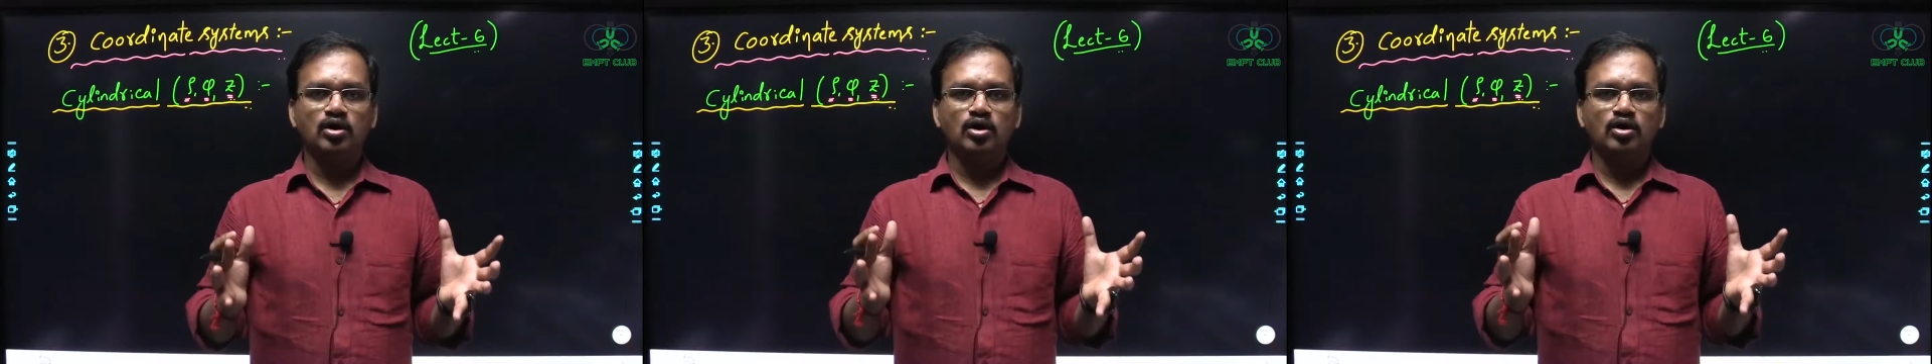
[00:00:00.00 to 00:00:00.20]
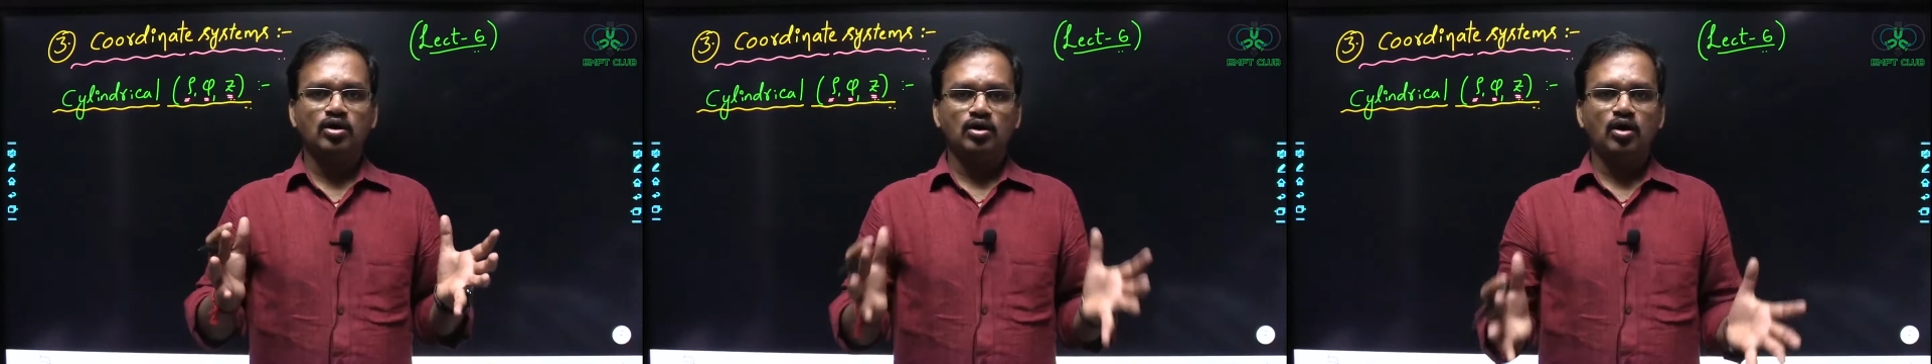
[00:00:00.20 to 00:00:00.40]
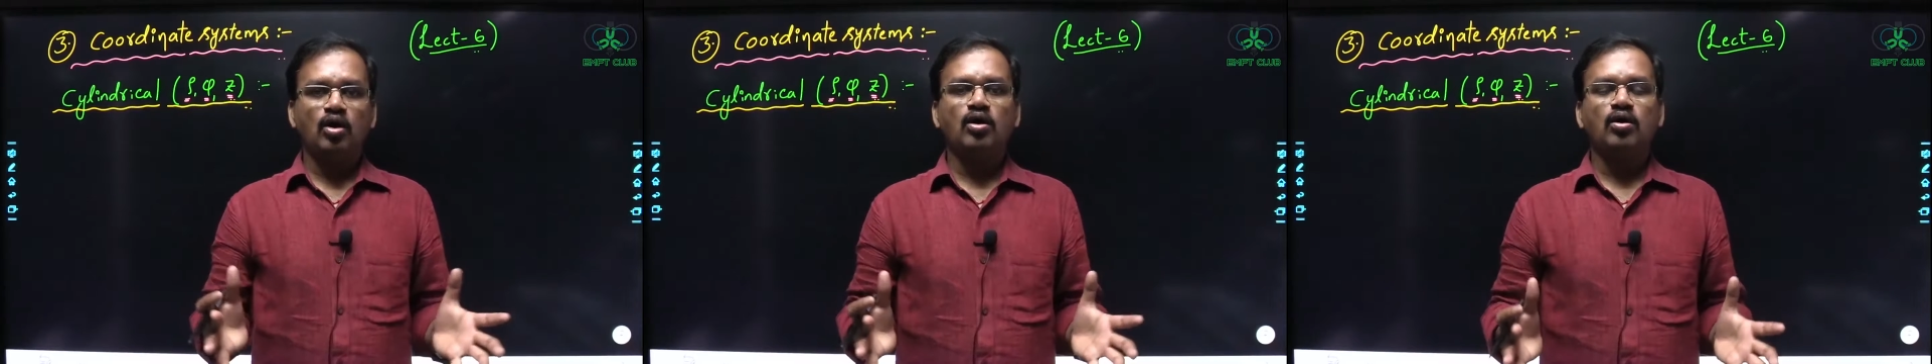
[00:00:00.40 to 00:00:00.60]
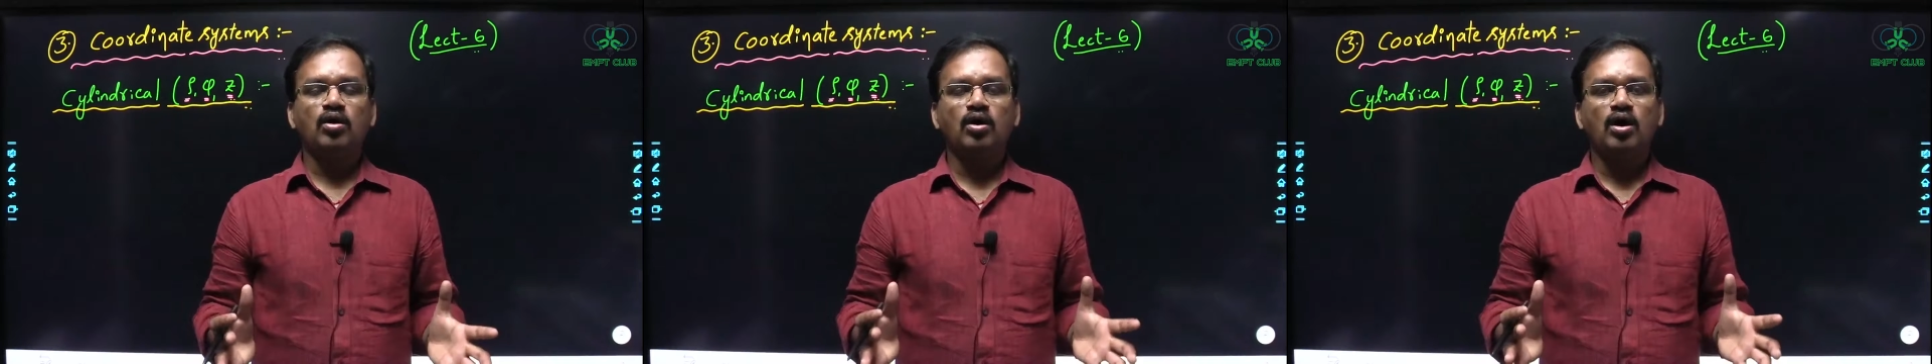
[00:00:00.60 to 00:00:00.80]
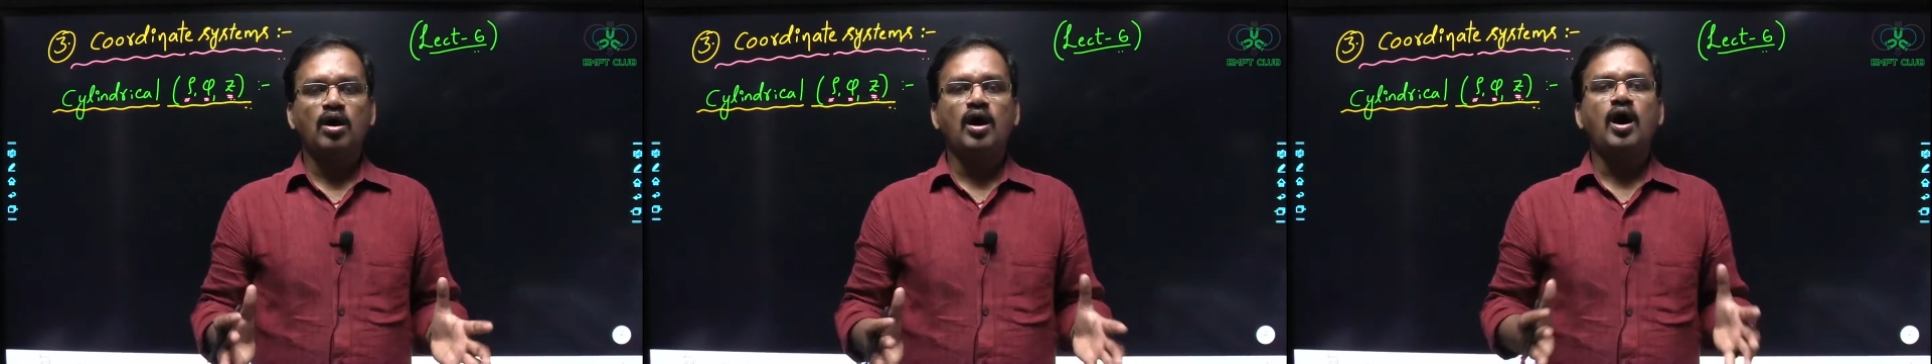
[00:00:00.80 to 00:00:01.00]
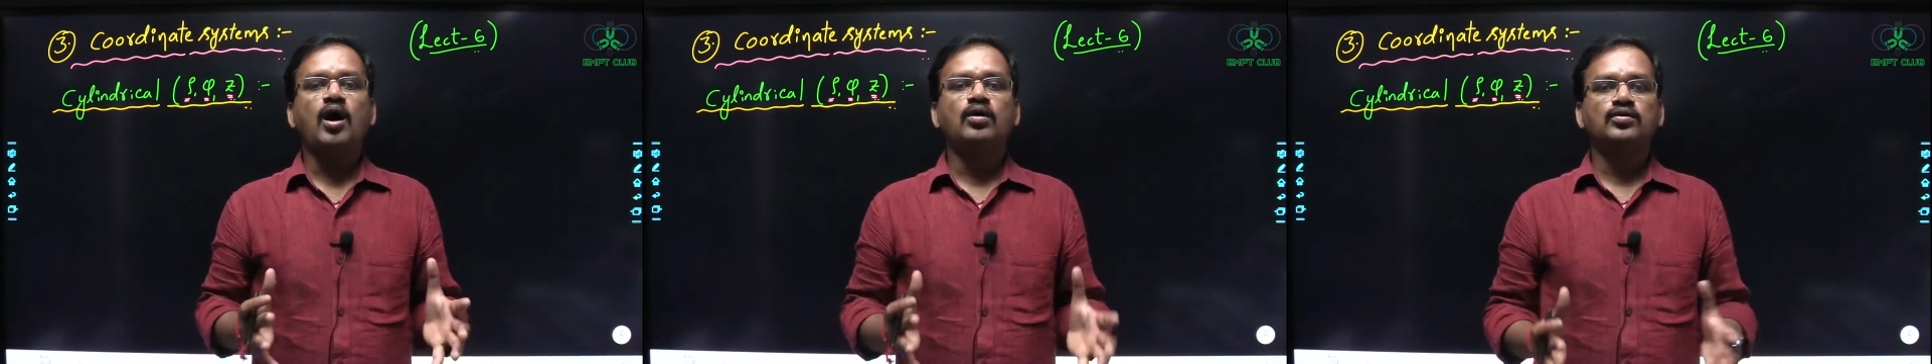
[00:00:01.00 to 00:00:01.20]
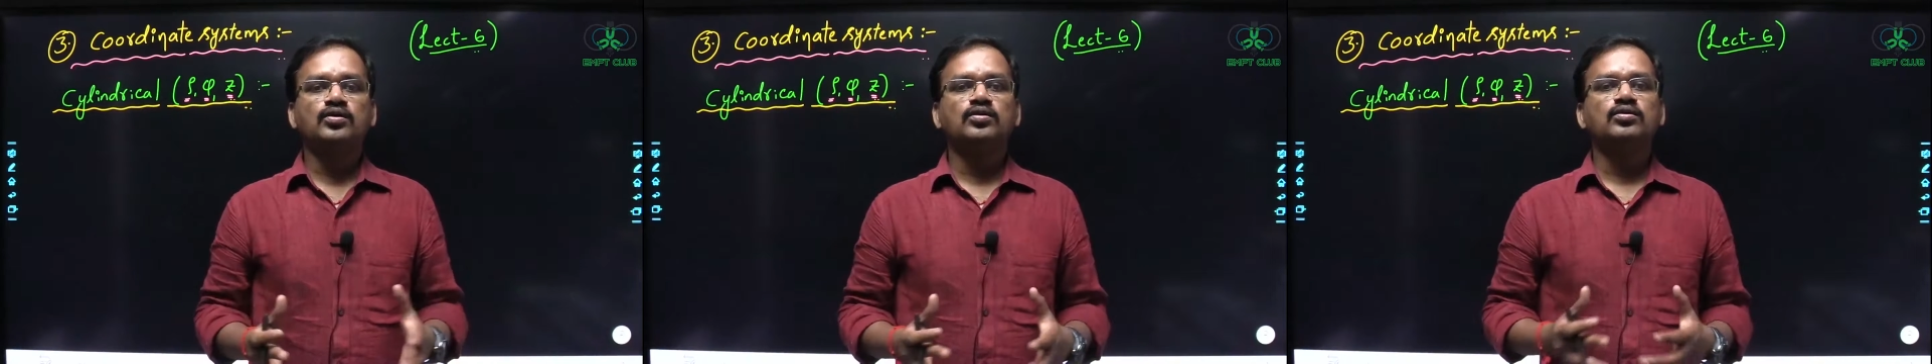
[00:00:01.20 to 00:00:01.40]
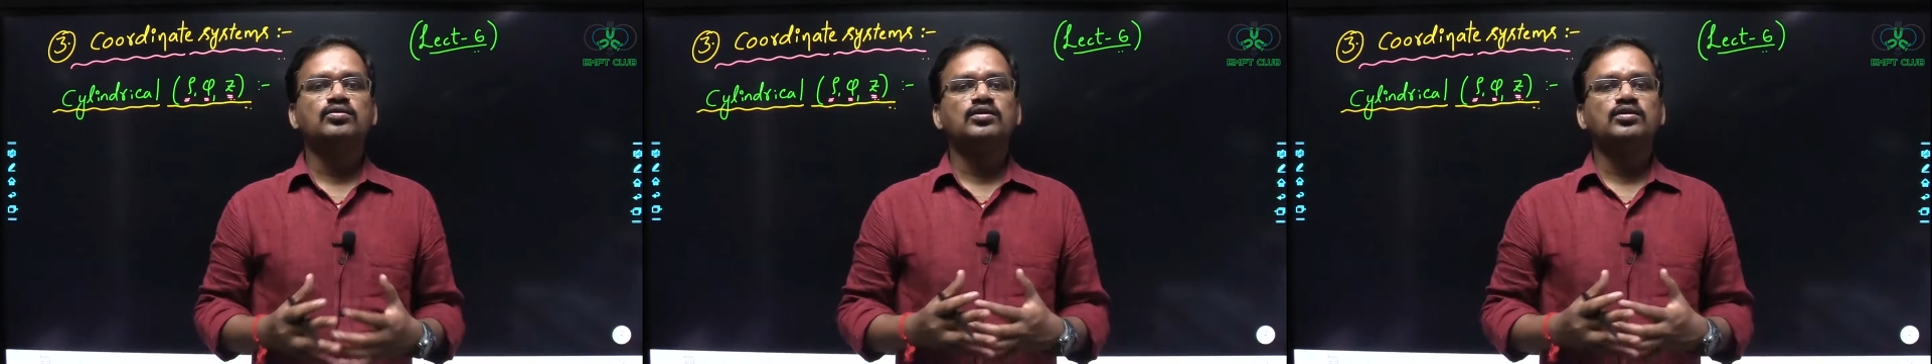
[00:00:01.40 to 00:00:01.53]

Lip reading: know how to